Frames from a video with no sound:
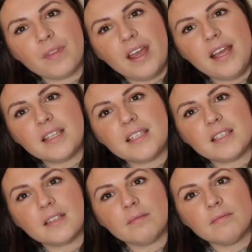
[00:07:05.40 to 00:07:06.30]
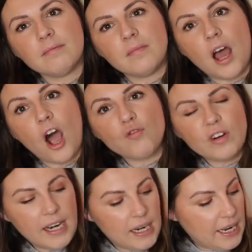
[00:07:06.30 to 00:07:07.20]
It's a
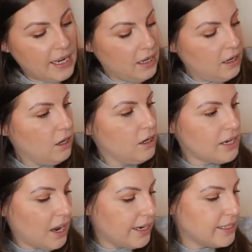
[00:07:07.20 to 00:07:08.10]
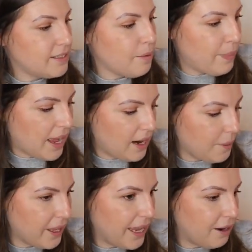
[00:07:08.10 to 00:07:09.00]
really nice
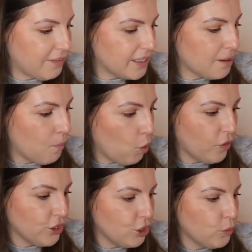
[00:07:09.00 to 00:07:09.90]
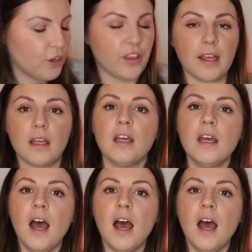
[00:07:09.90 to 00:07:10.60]
bag that carries more than you would think.